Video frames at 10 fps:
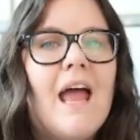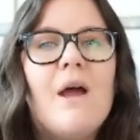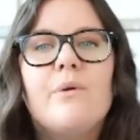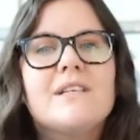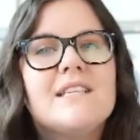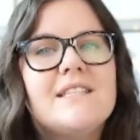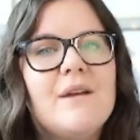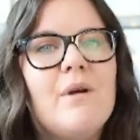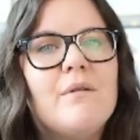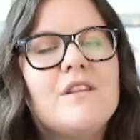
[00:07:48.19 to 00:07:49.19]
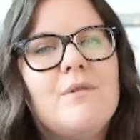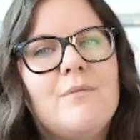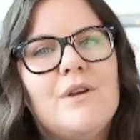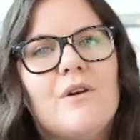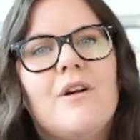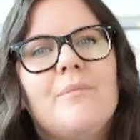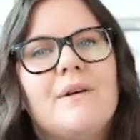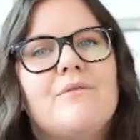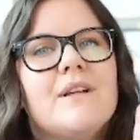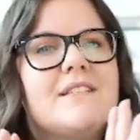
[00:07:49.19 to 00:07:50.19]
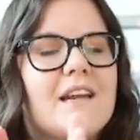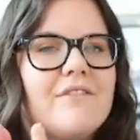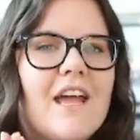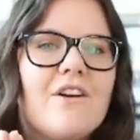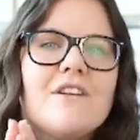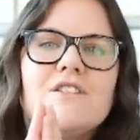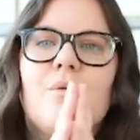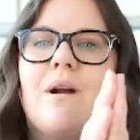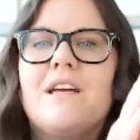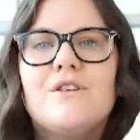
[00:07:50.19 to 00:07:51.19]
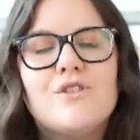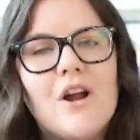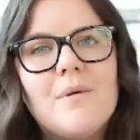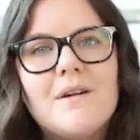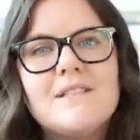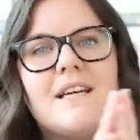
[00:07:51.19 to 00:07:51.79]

It works the same way with a baby girl, but instead of carrots, you want to eat strawberries,